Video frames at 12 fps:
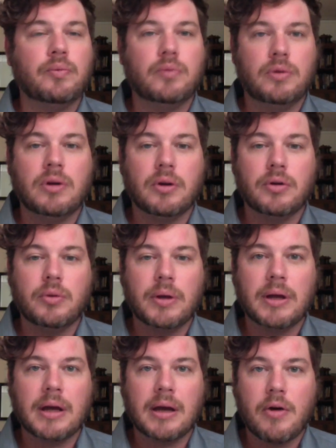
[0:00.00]

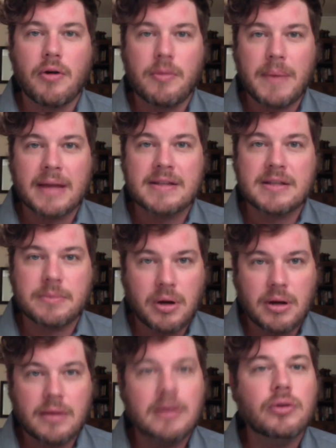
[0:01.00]
really get going making some
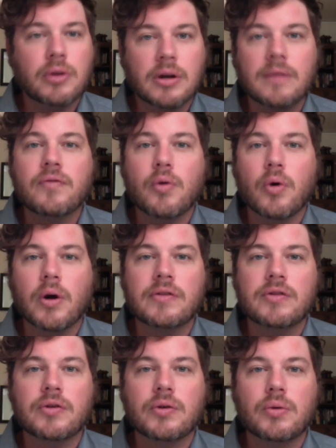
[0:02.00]
money. Then you can afford
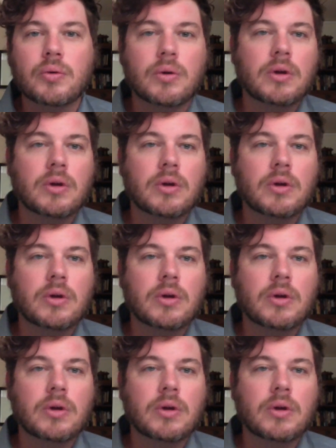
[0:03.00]
to